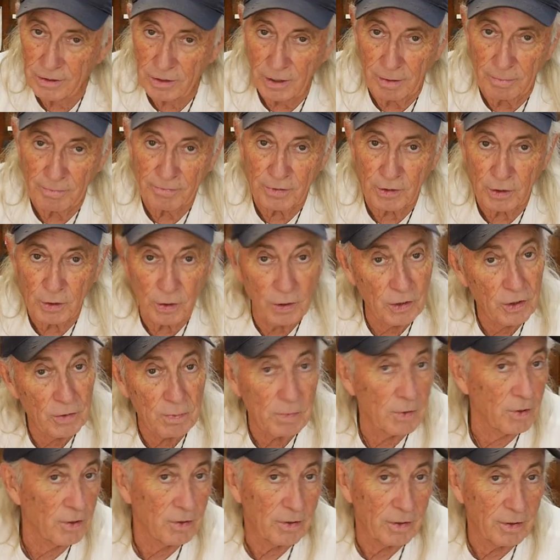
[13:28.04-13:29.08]
something for
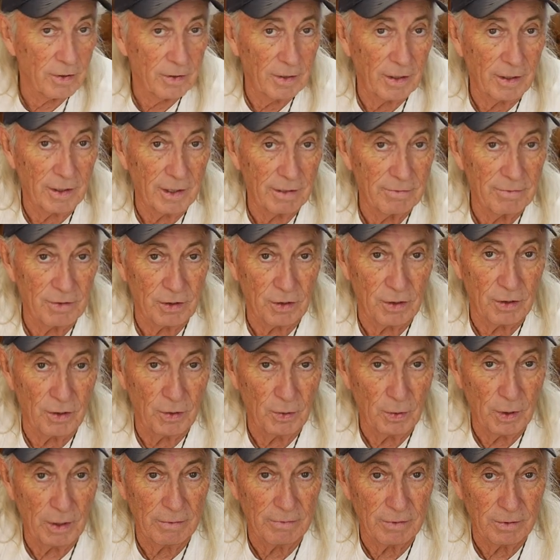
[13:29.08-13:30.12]
Christmas and give it to
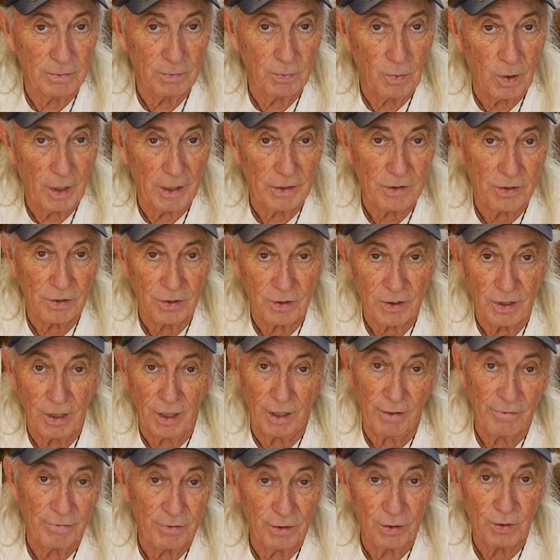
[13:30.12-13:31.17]
whoever watches
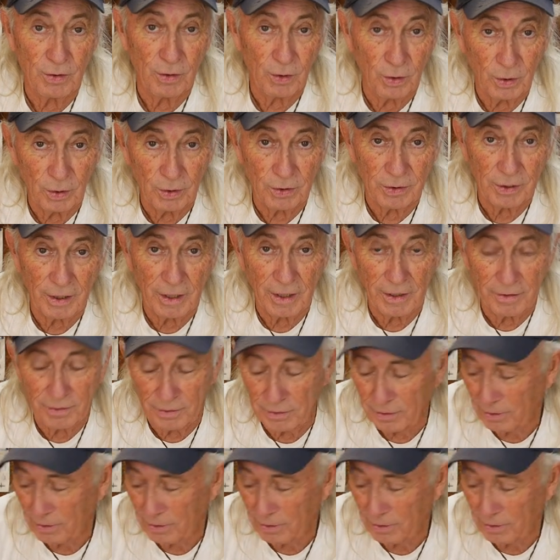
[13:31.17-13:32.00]
Coffee and Tools. Hey, there